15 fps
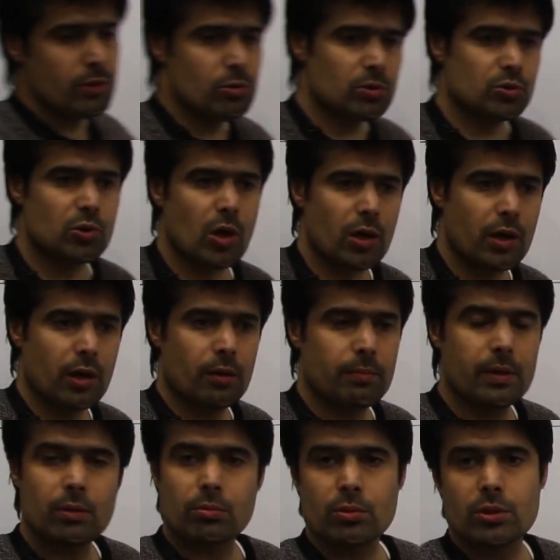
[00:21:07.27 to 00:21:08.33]
you are talking
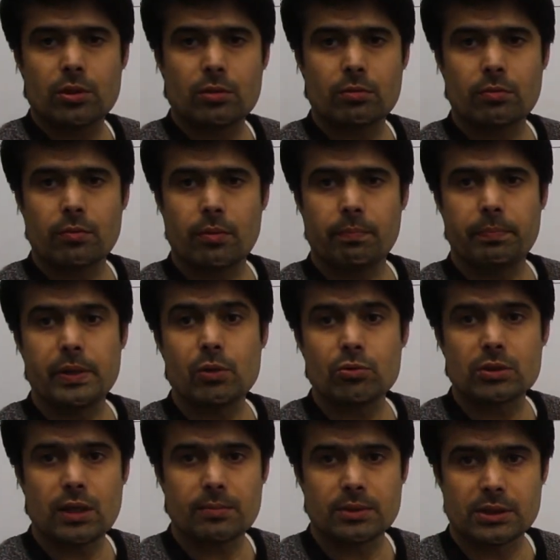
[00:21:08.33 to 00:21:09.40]
about pure
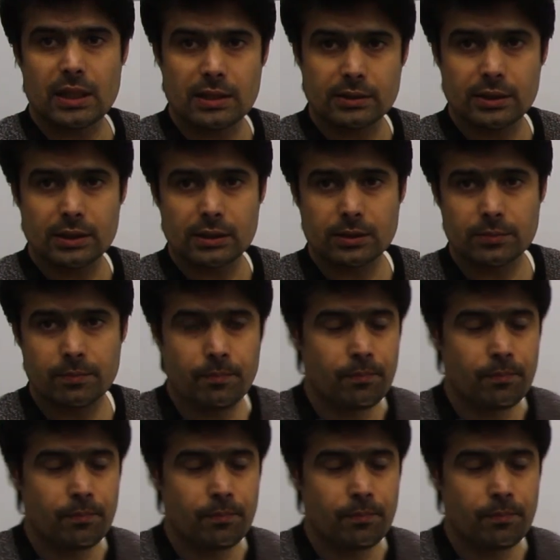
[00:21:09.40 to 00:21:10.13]
substances,